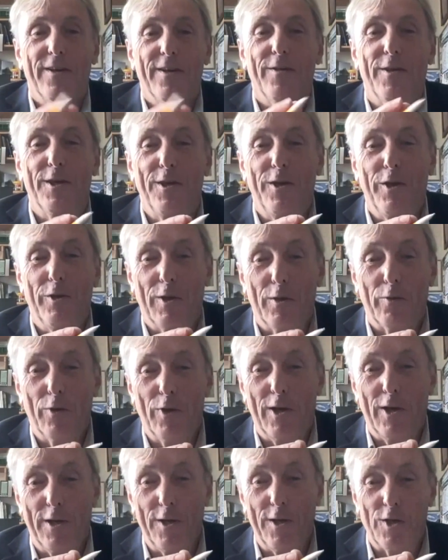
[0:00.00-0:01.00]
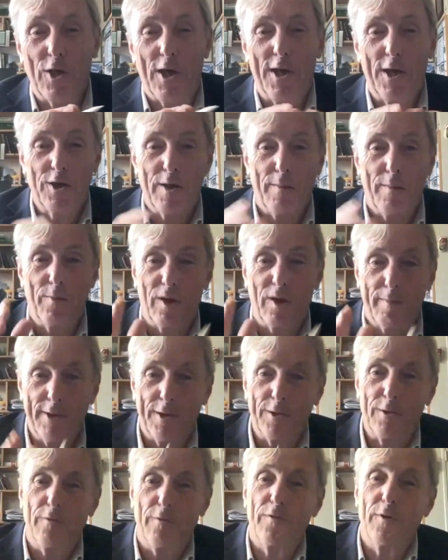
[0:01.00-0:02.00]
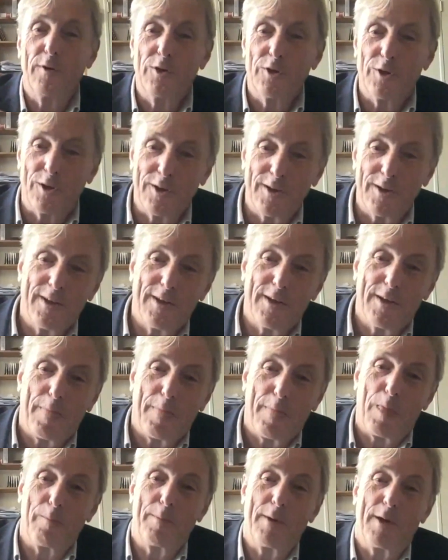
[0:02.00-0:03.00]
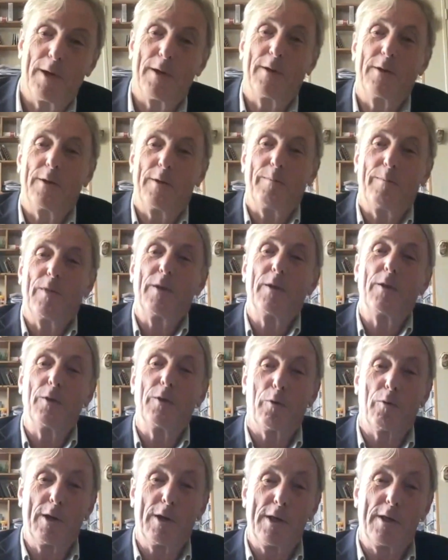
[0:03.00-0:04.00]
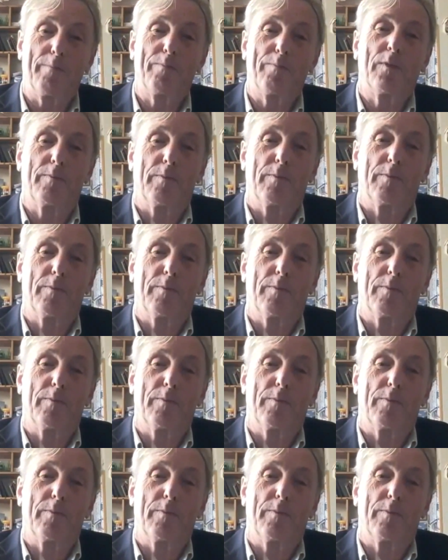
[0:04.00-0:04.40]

then you are really saying something about the future, but you're really